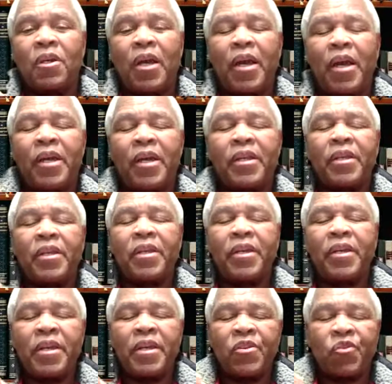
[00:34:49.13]
and
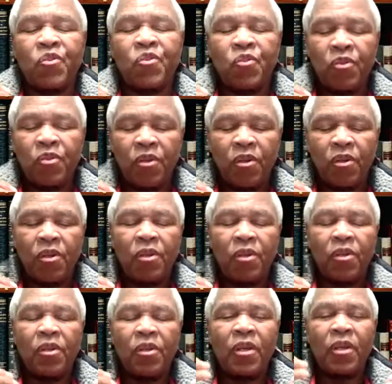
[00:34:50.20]
he is
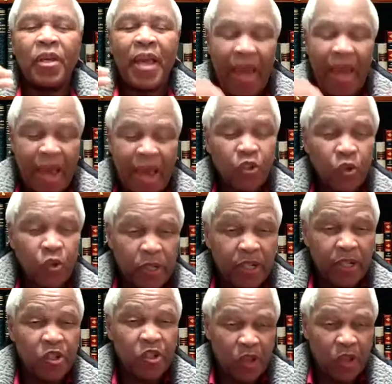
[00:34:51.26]
actually
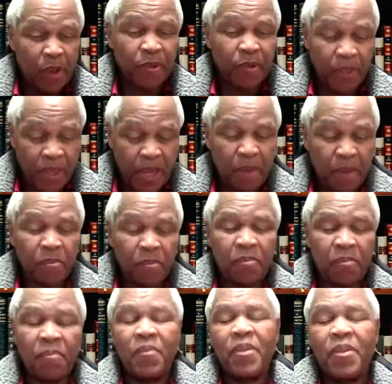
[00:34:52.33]
discipling them,
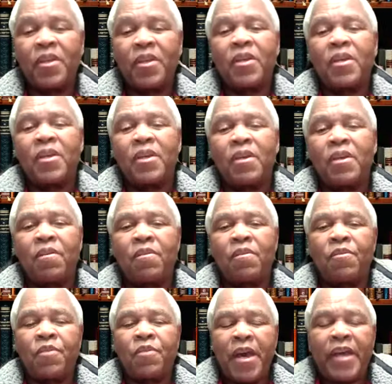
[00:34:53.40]

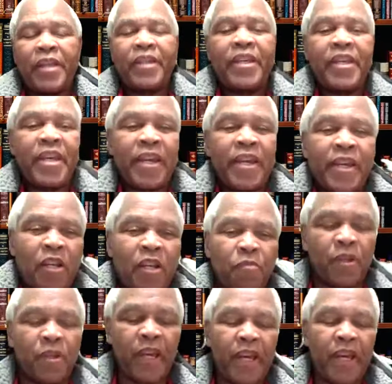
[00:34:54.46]
then he can
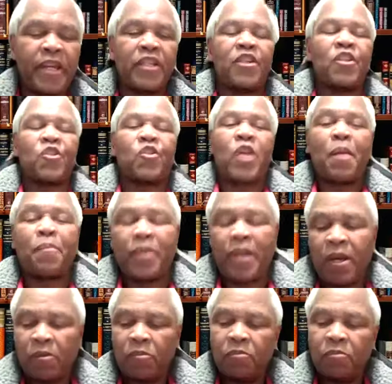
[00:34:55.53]
be a discipler.